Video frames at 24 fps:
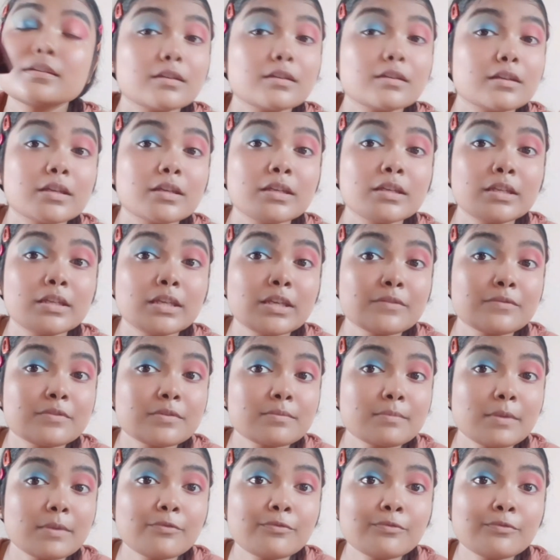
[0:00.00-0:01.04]
it gives
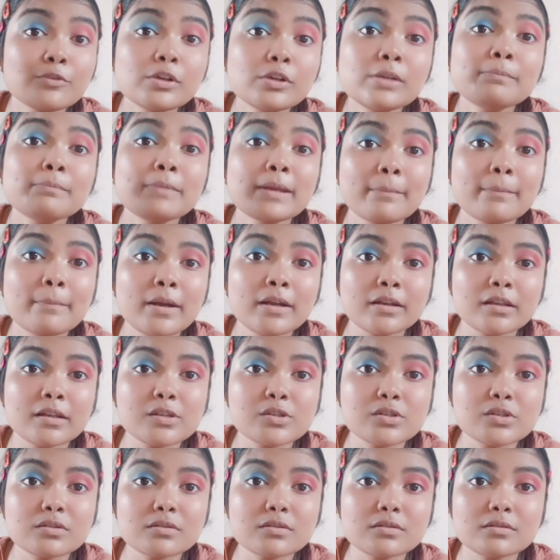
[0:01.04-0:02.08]
me full
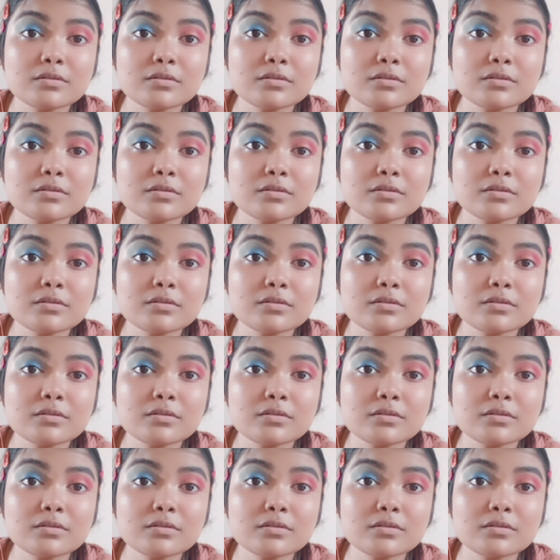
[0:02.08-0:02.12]
pigmentation.